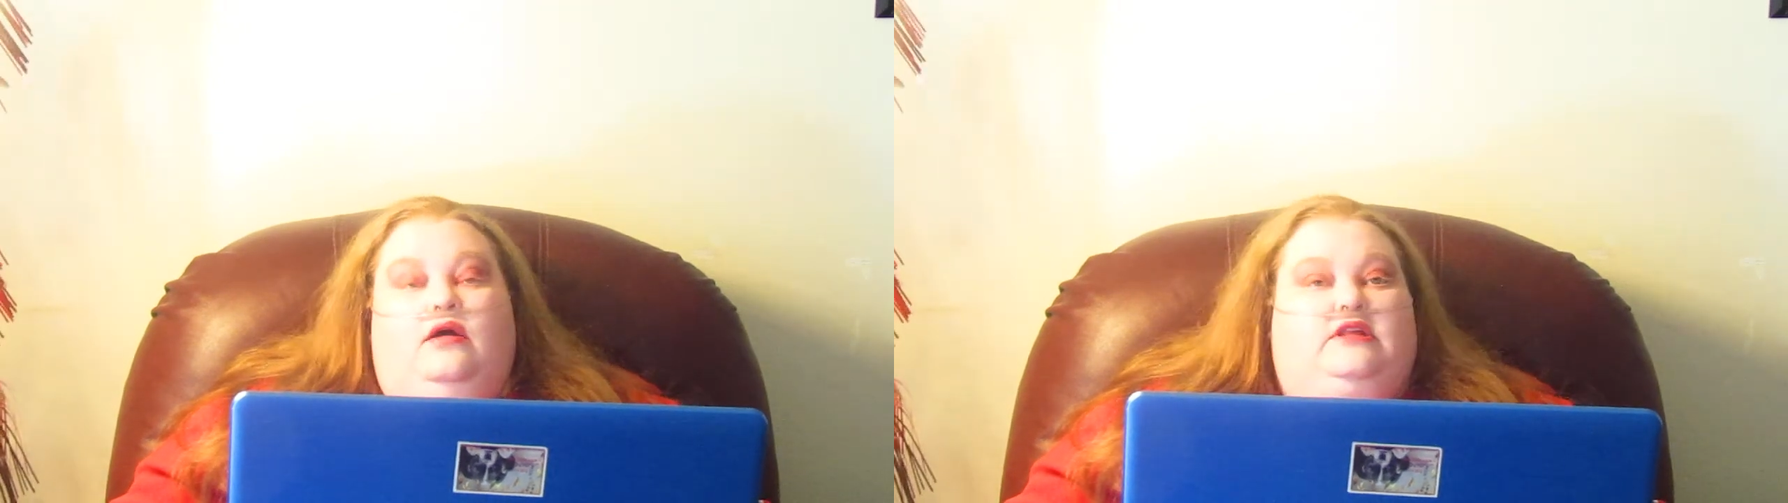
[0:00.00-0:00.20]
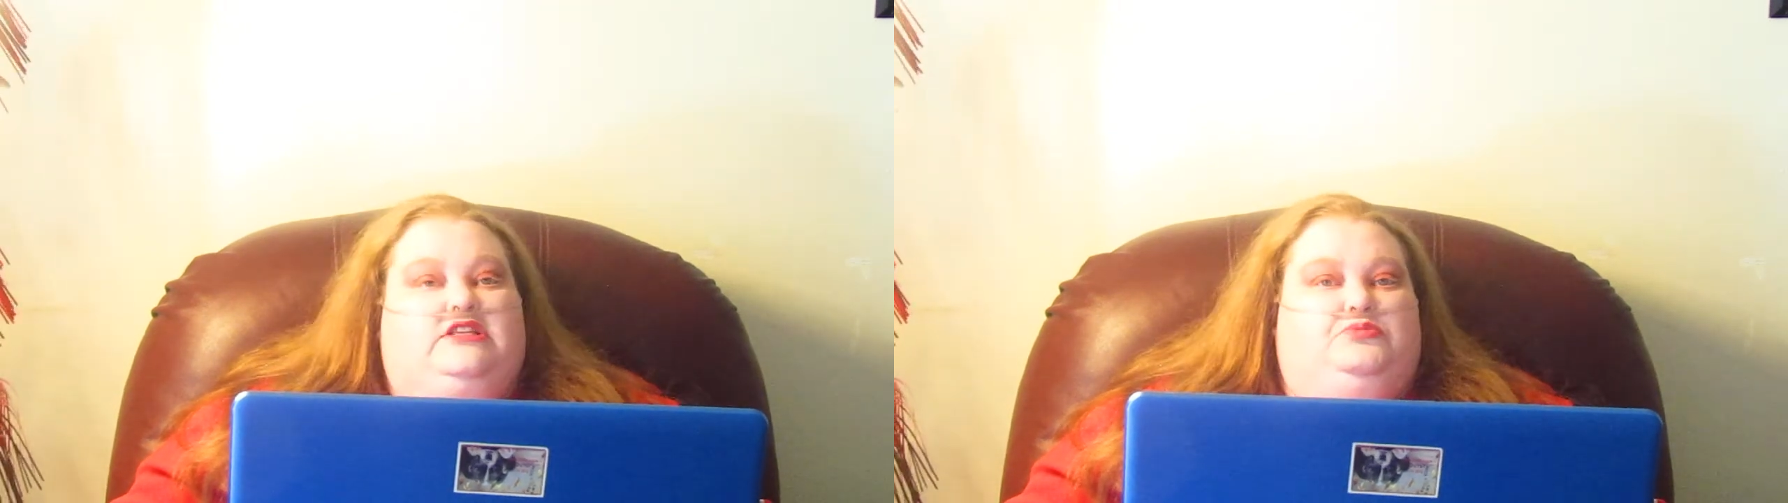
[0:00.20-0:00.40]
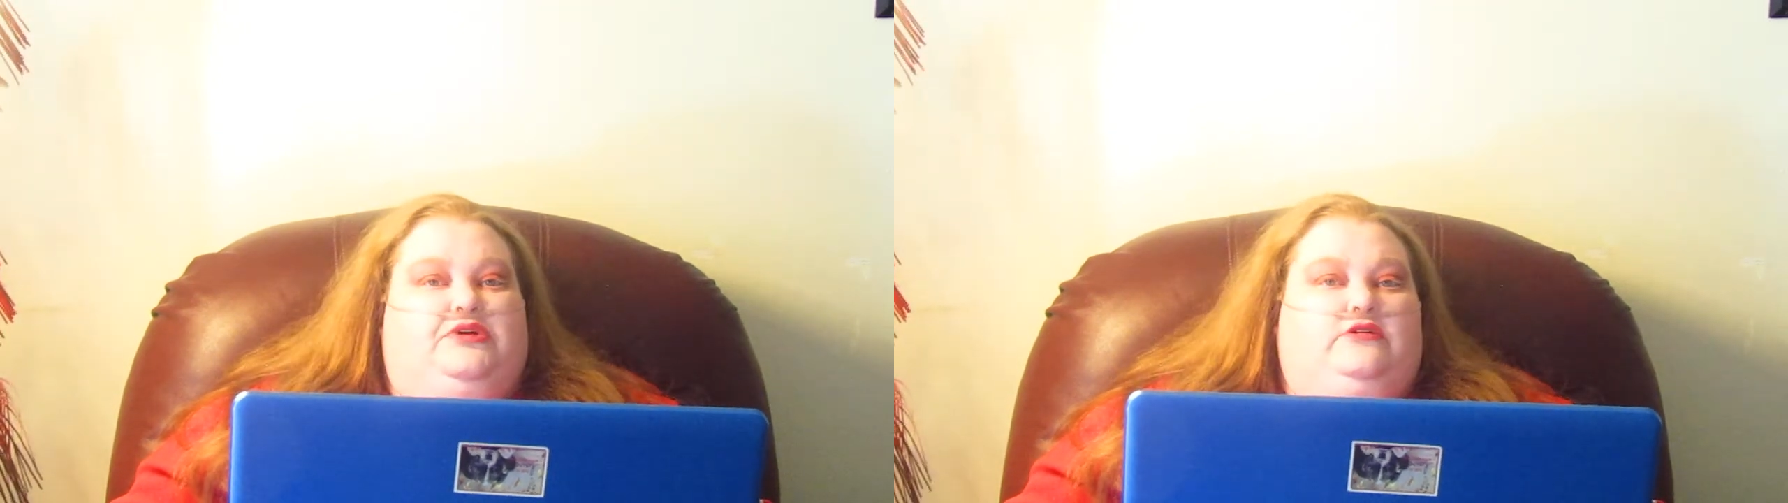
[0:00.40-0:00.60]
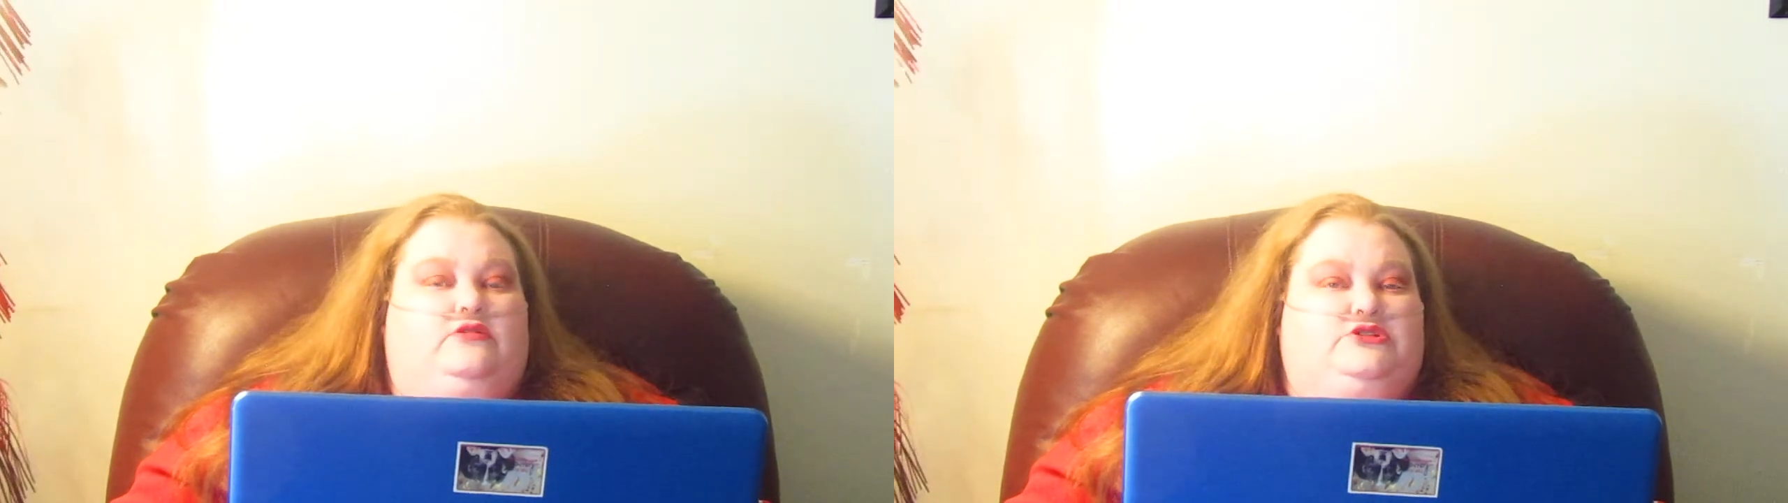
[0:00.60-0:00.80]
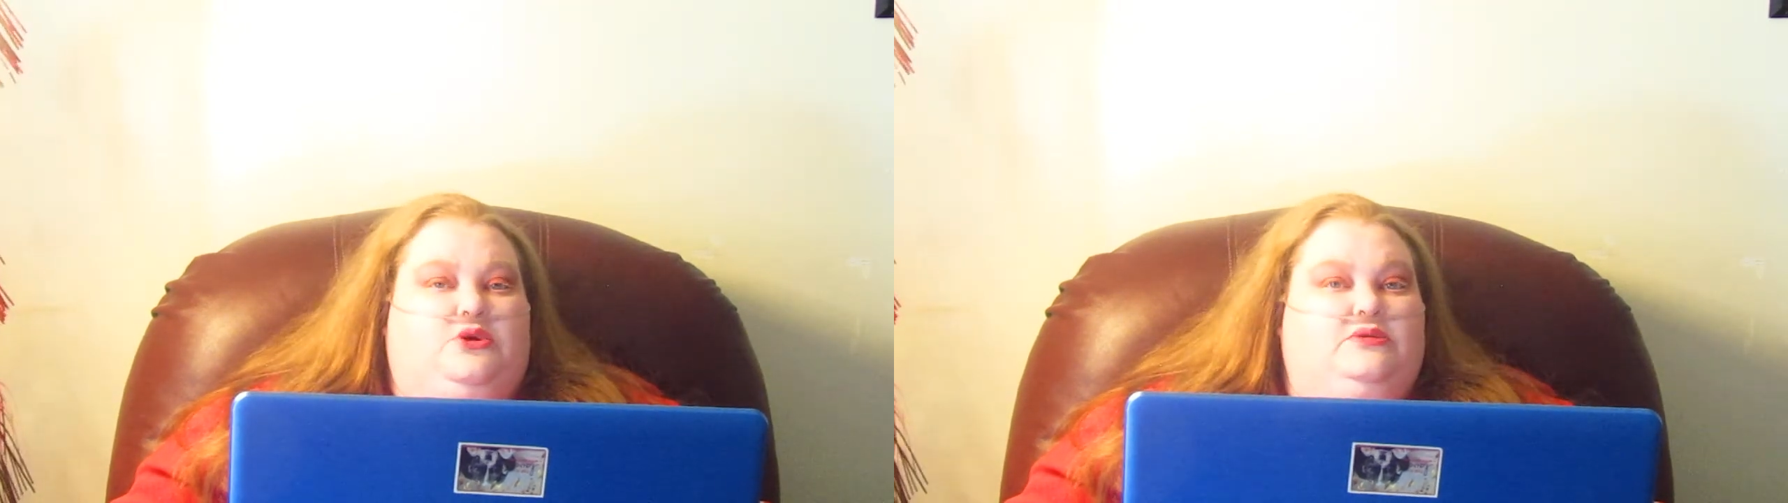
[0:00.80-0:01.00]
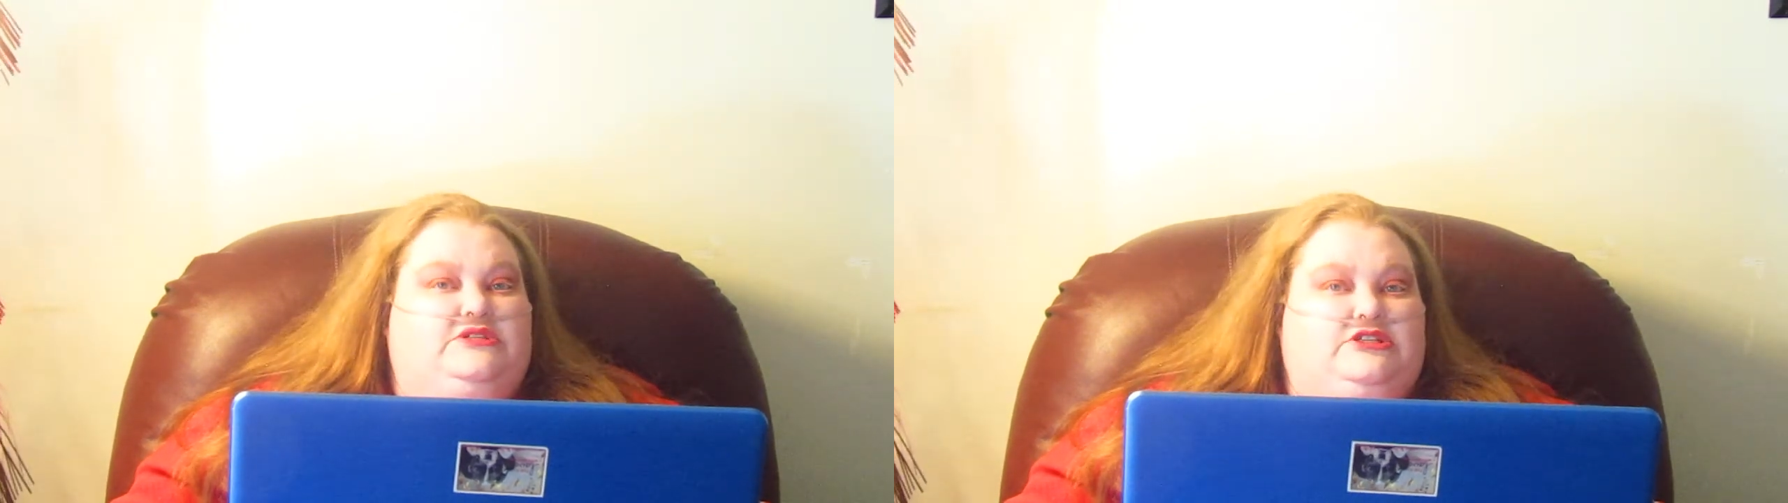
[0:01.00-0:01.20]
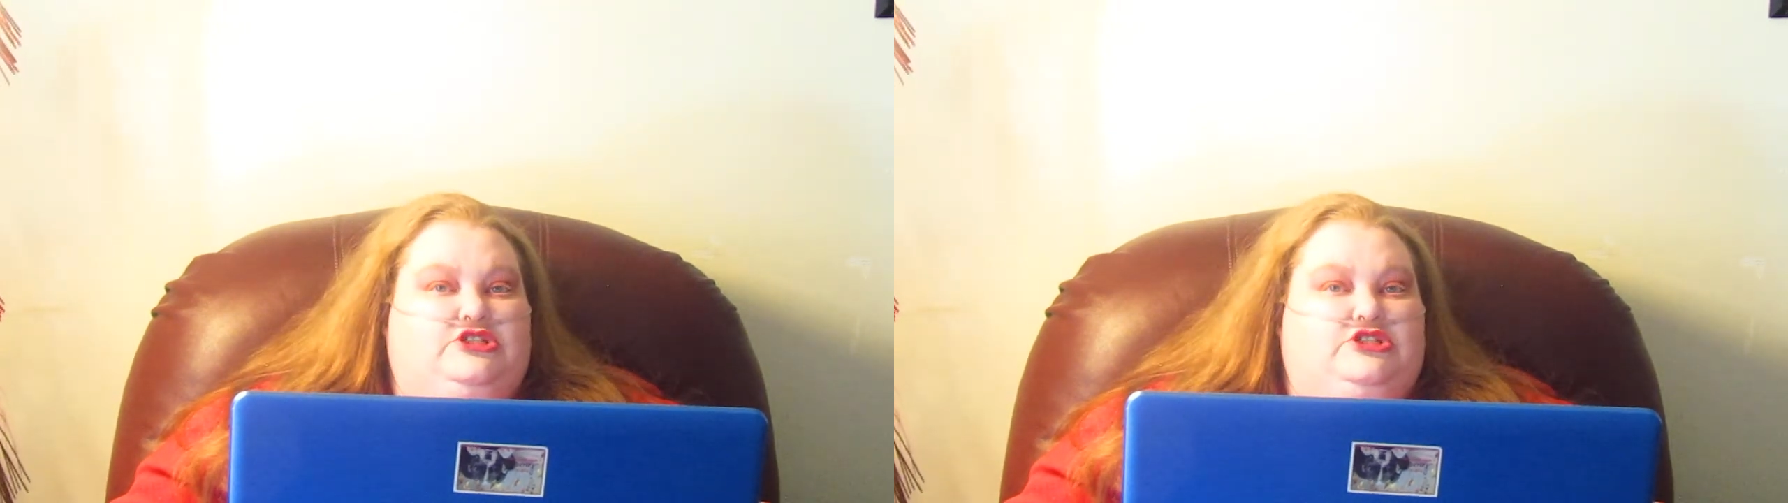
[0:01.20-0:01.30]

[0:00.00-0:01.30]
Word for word: Let's bring those souls to